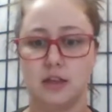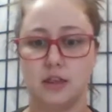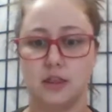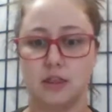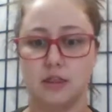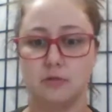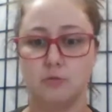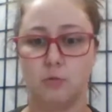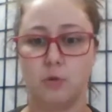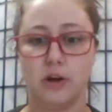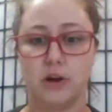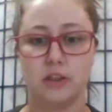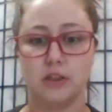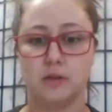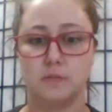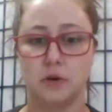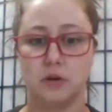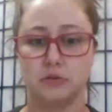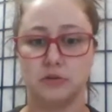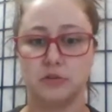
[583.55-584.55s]
one of
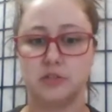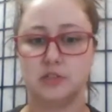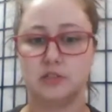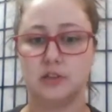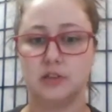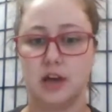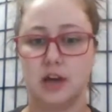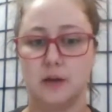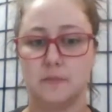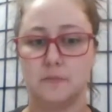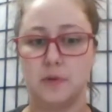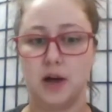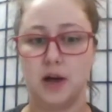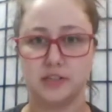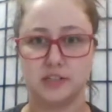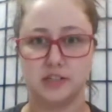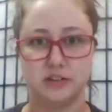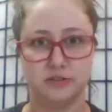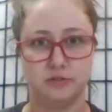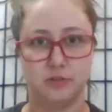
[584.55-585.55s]
the most um,
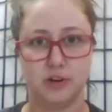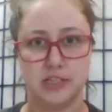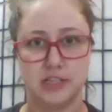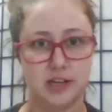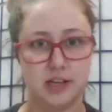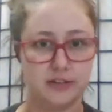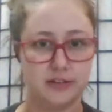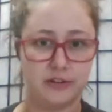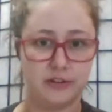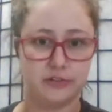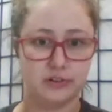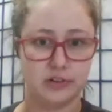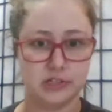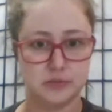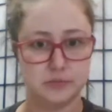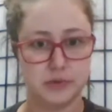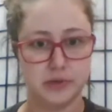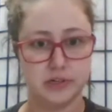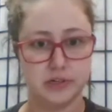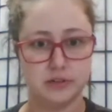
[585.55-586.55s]
positive ways I've ever
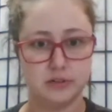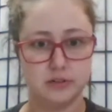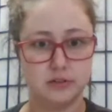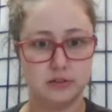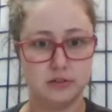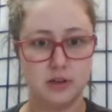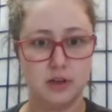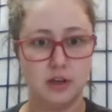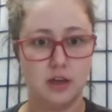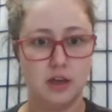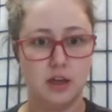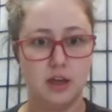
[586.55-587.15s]
experienced.